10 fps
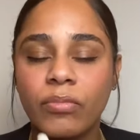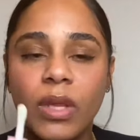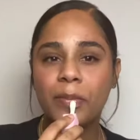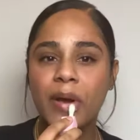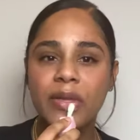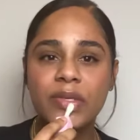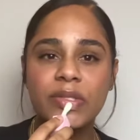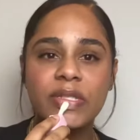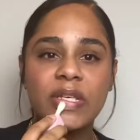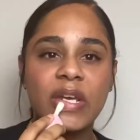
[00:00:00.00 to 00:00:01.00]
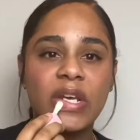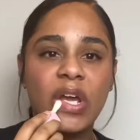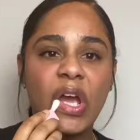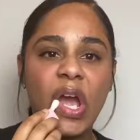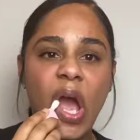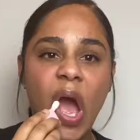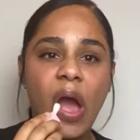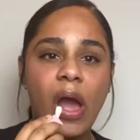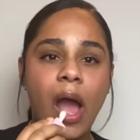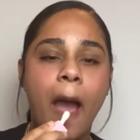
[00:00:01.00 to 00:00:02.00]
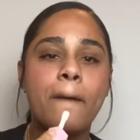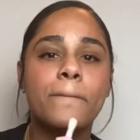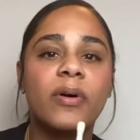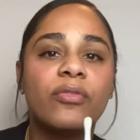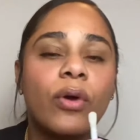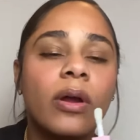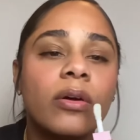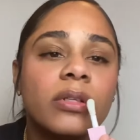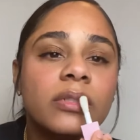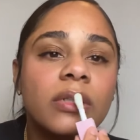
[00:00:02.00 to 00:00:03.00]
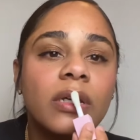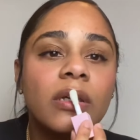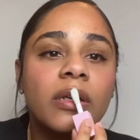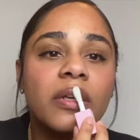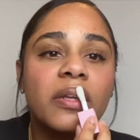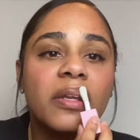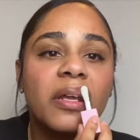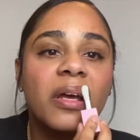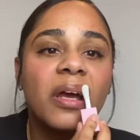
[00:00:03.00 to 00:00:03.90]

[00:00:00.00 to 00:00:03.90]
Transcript: Probably use this at night before I go to sleep, just to